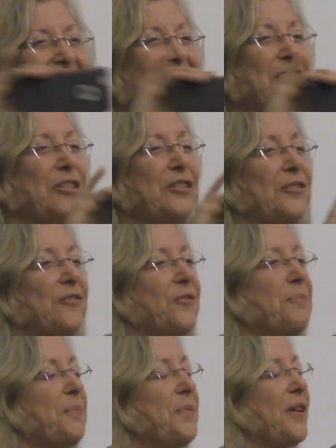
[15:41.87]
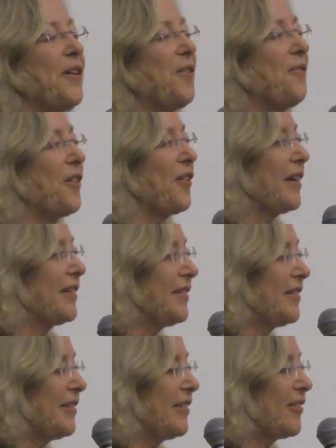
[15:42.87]
Just go very
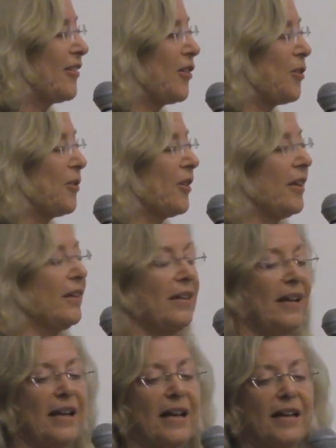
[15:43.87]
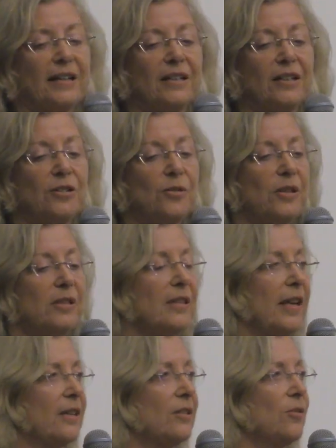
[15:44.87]
slowly, and you can
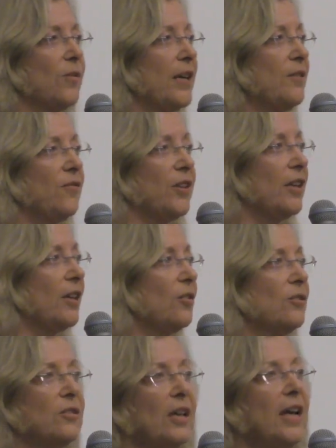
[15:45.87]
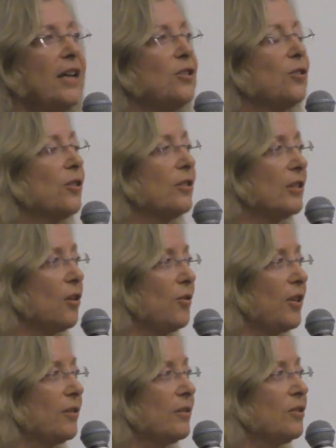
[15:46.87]
take great videos. You can load
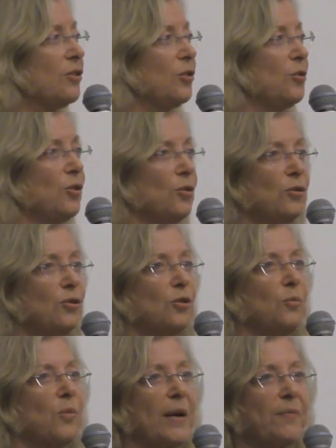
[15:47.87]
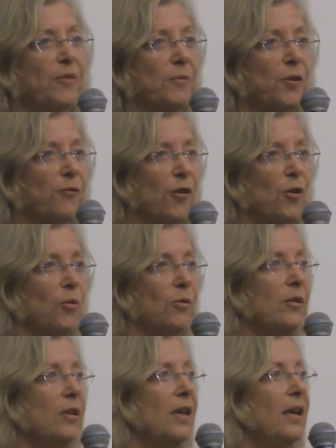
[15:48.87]
it to YouTube right from your
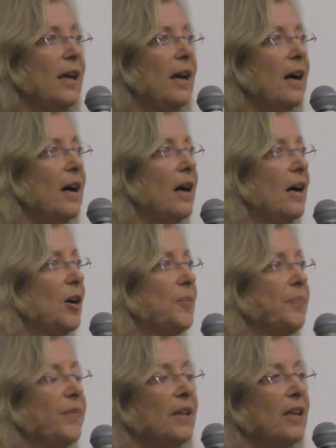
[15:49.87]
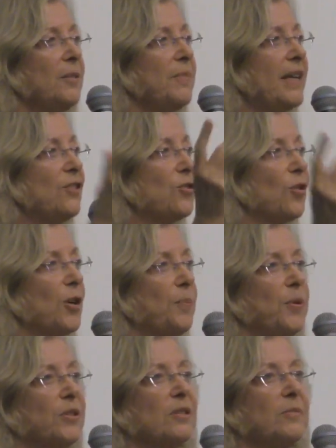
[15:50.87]
phone. Um, make sure to
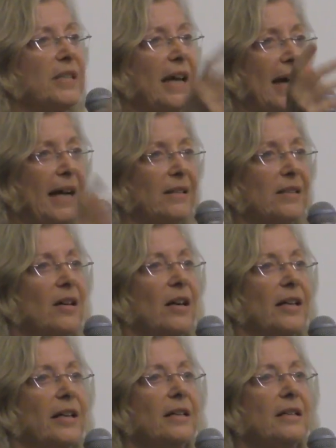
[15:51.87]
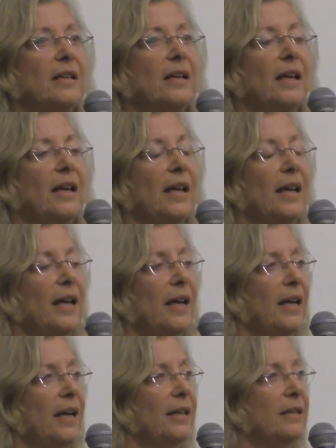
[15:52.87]
put some tags on it.
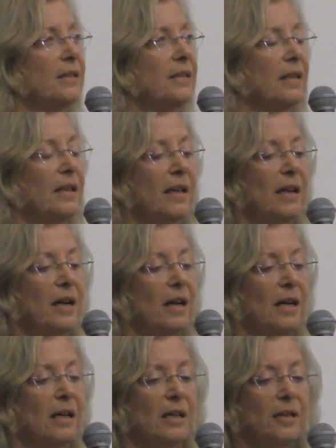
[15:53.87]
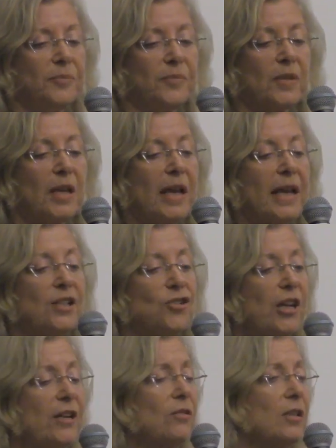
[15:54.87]
And um, in
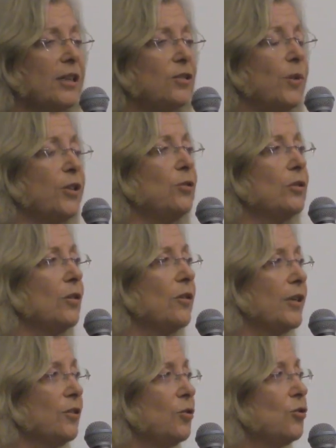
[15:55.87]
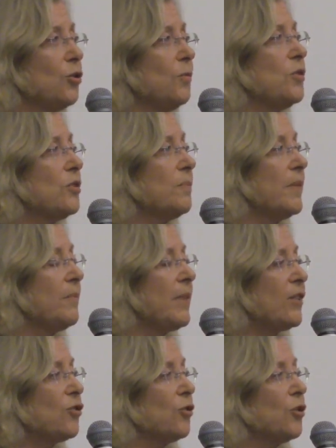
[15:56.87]
general, on, when you load on YouTube, just m
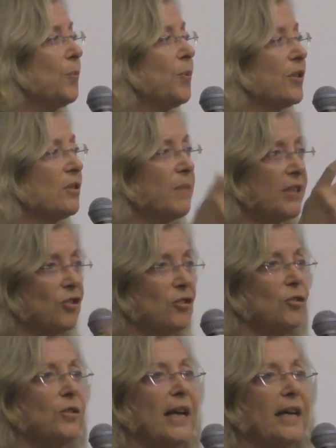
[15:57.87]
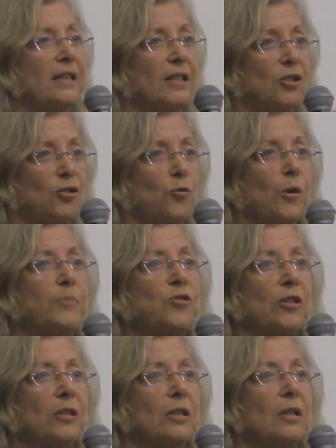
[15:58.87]
make sure you put as much as you can in the
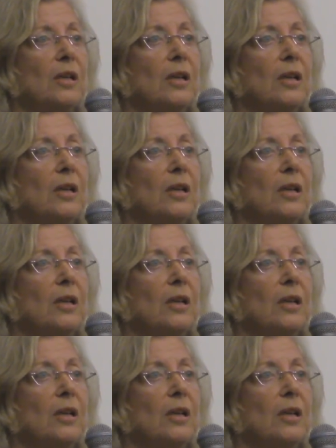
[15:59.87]
description.